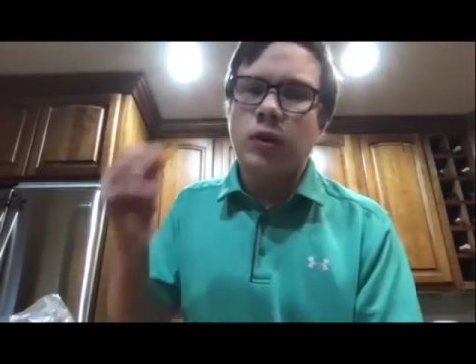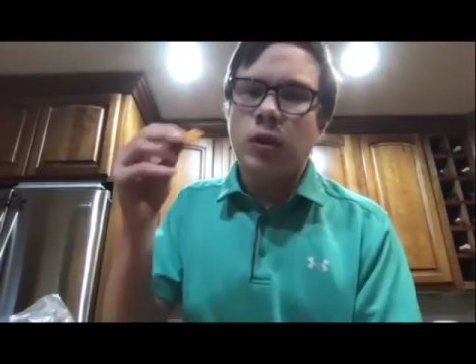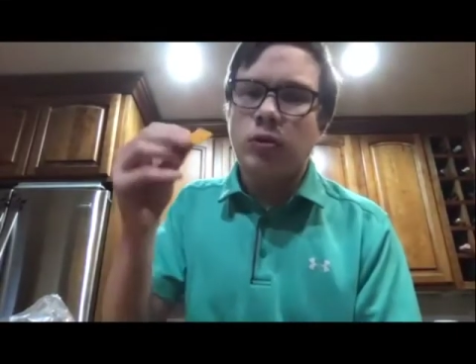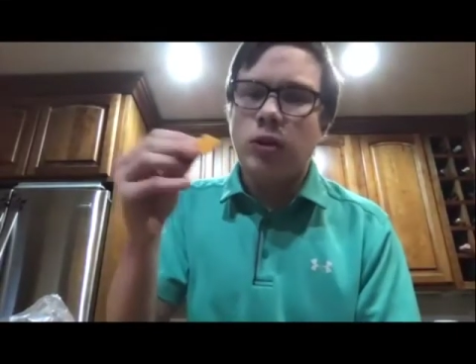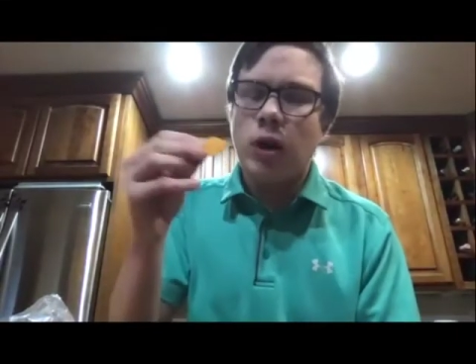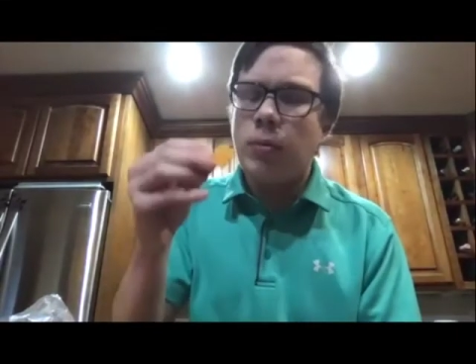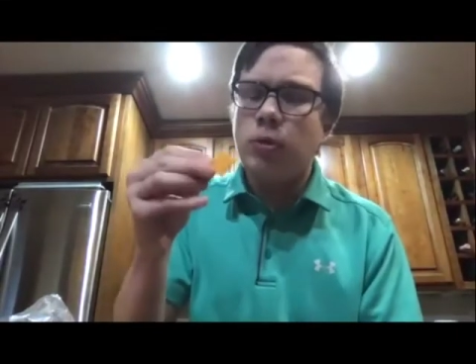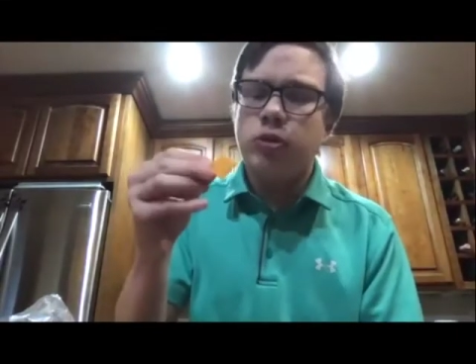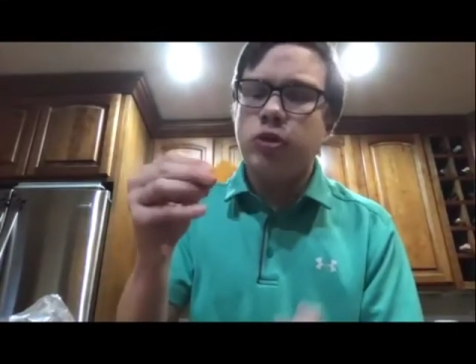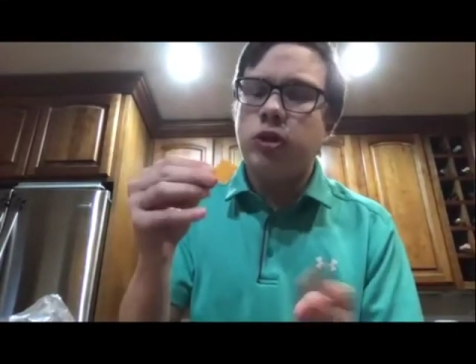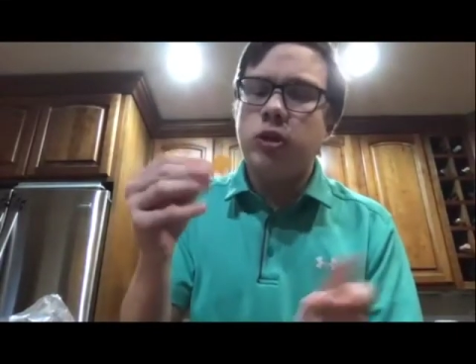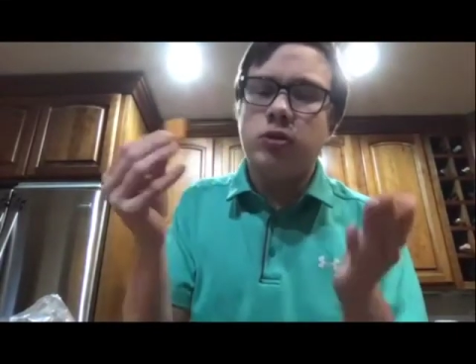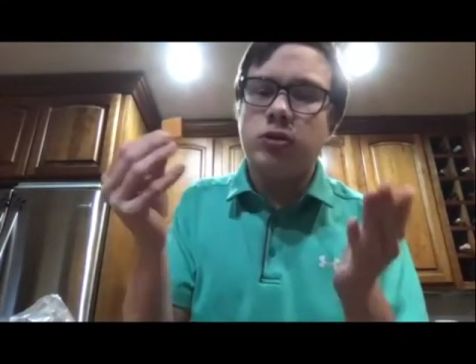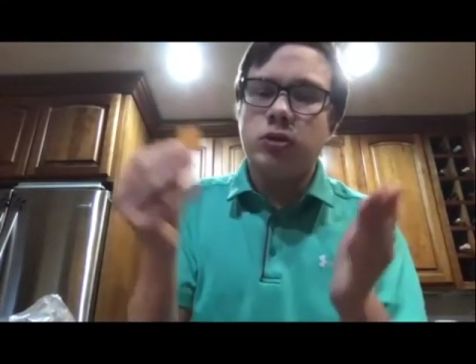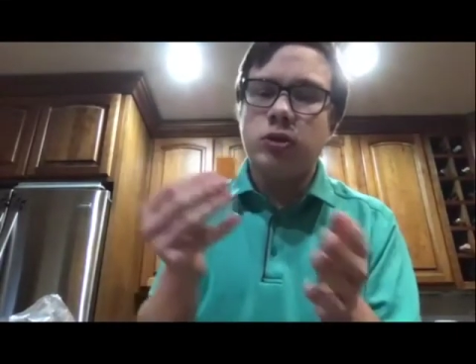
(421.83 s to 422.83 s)
double
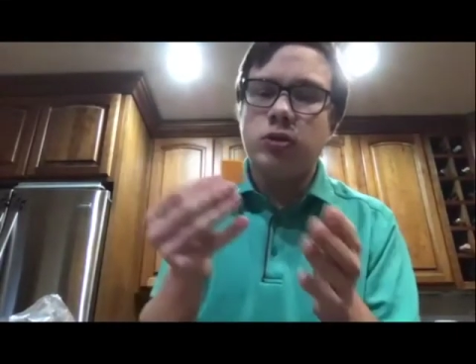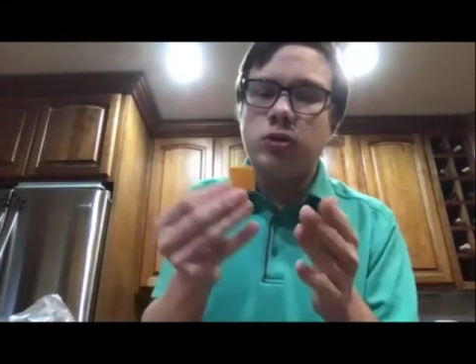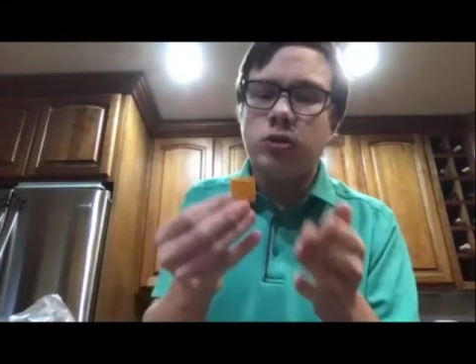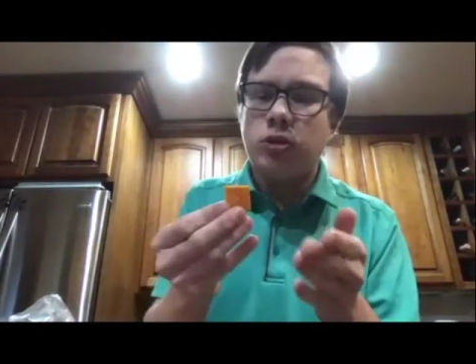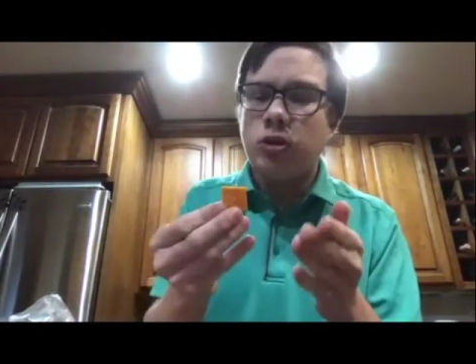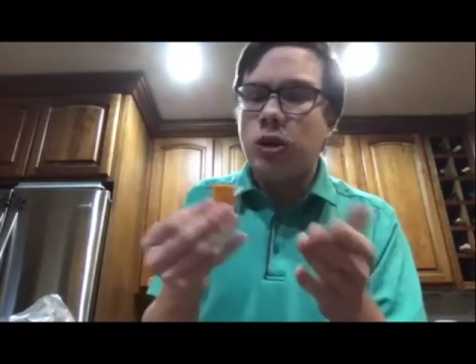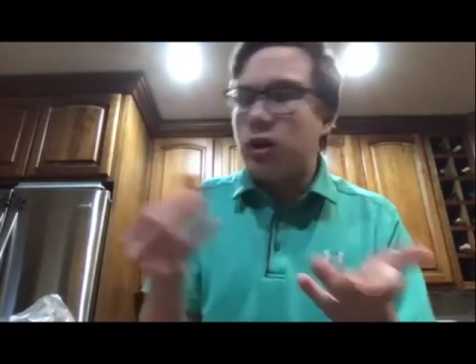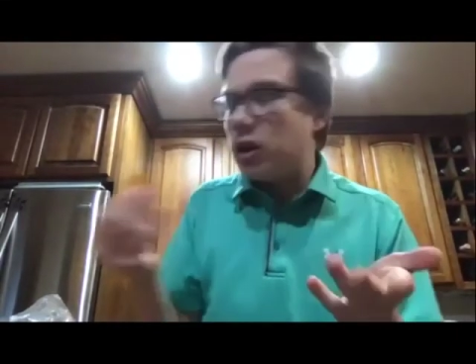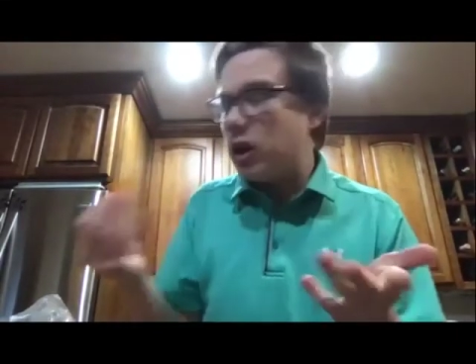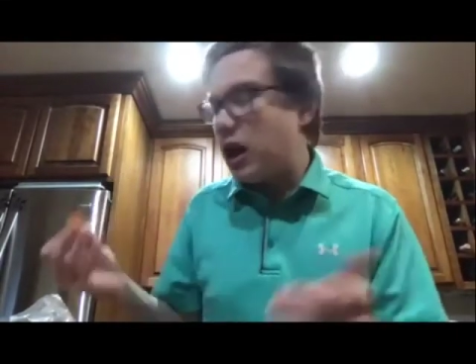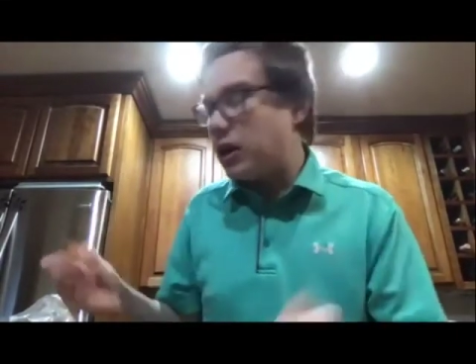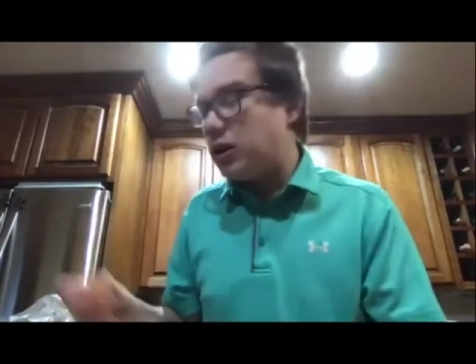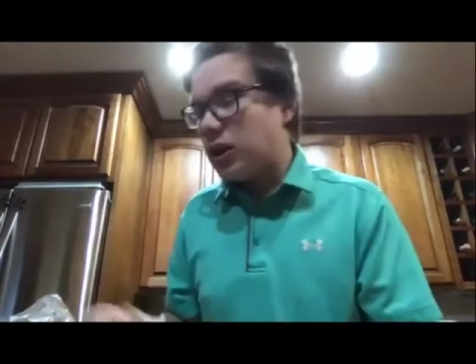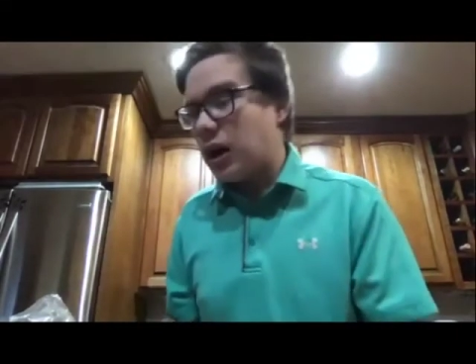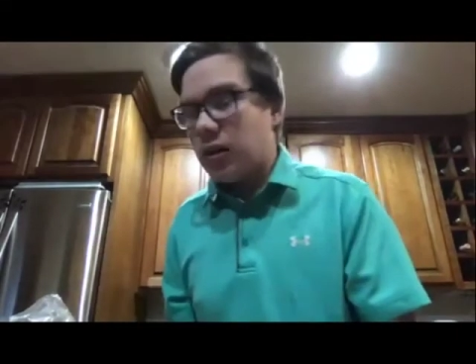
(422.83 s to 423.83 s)
cheese,
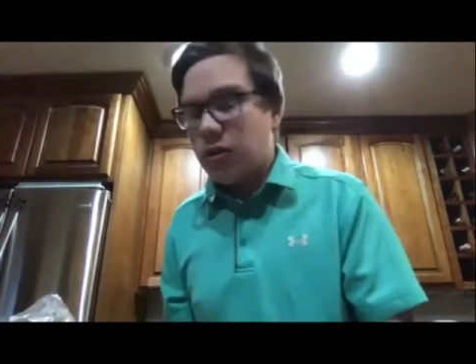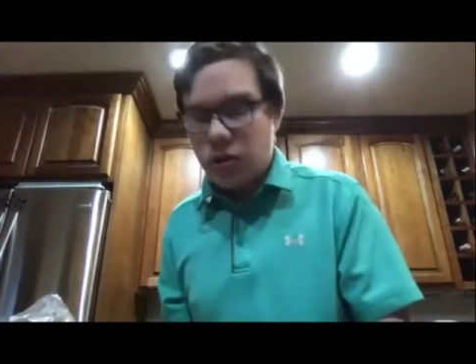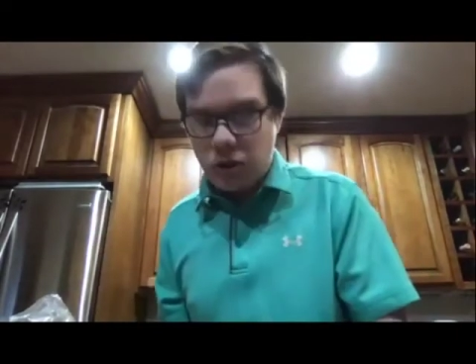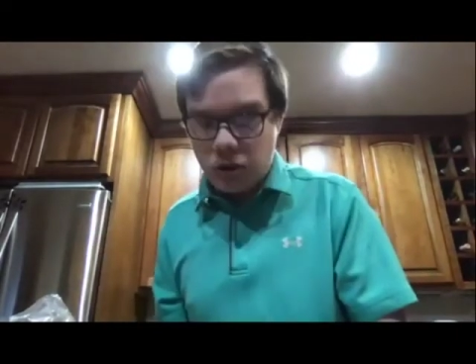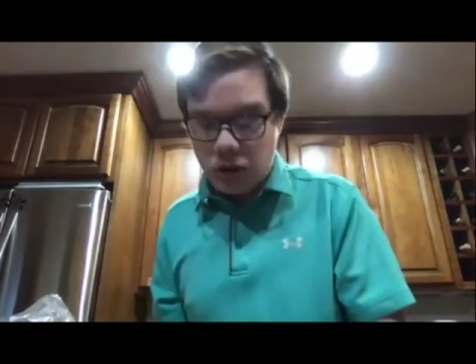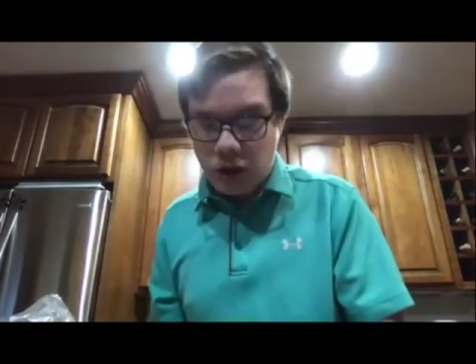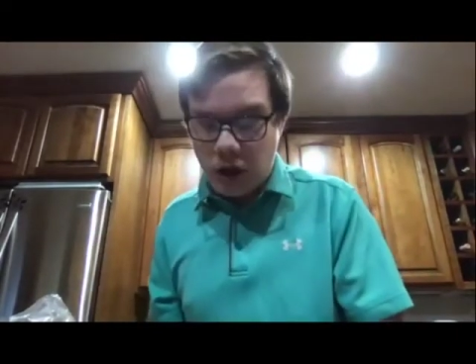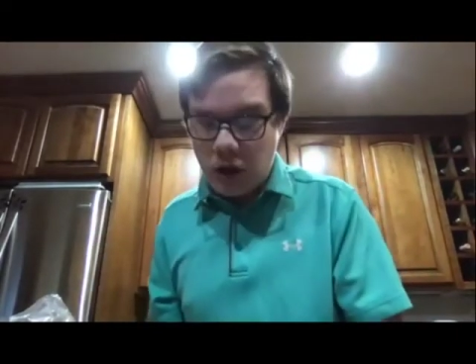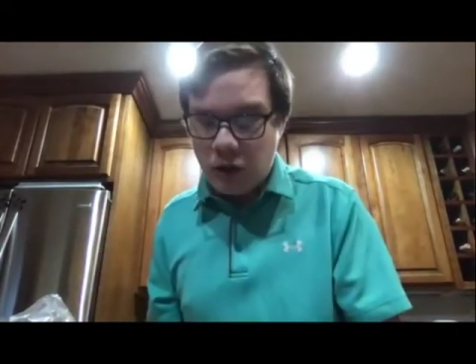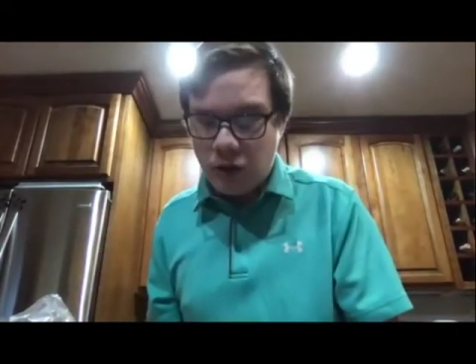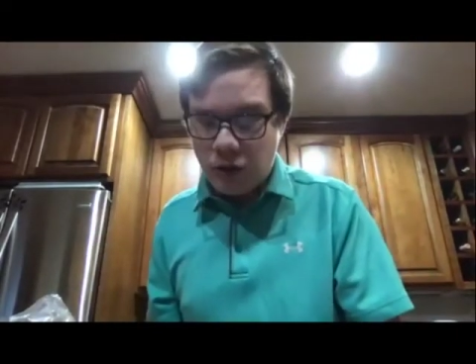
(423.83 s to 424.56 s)
yeah, the other